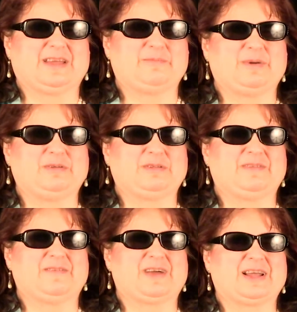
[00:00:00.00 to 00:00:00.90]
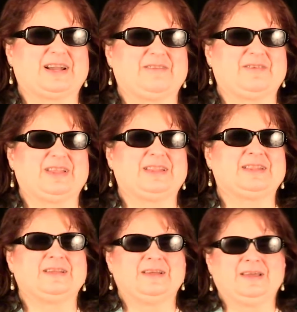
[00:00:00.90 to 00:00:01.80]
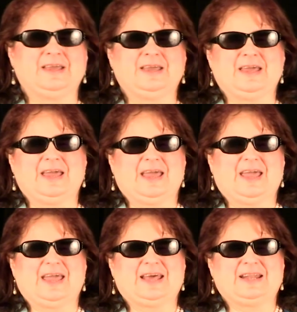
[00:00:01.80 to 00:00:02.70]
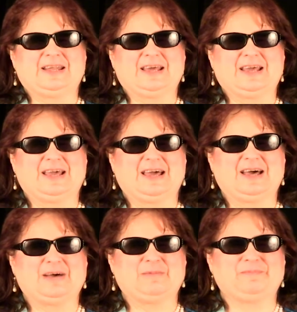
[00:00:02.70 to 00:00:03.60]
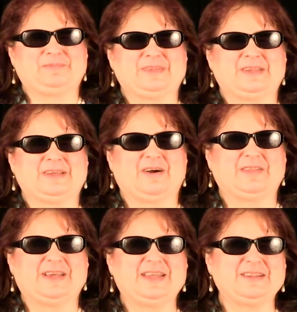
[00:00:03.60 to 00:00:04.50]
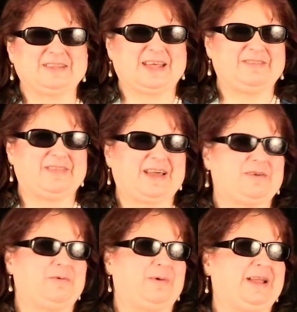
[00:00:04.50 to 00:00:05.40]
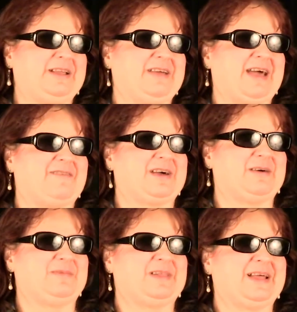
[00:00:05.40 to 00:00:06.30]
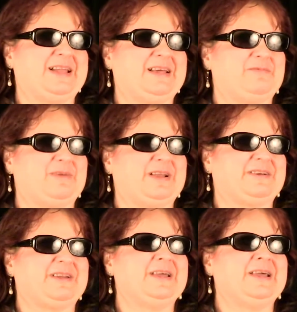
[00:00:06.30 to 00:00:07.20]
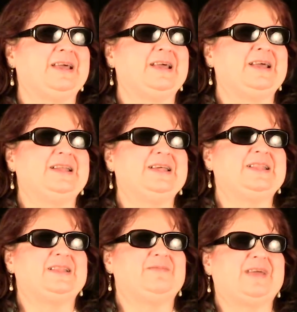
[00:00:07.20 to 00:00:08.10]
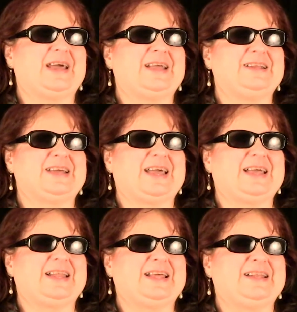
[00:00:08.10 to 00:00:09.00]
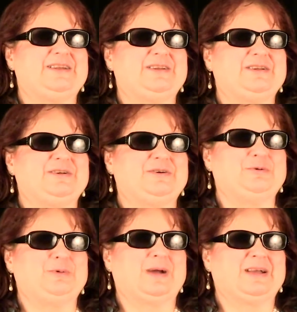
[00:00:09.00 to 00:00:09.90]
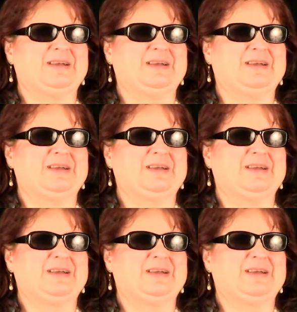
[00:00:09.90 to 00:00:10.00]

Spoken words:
that both of them can live with. And on the other side of that coin, you have a complainant which needs to be educated to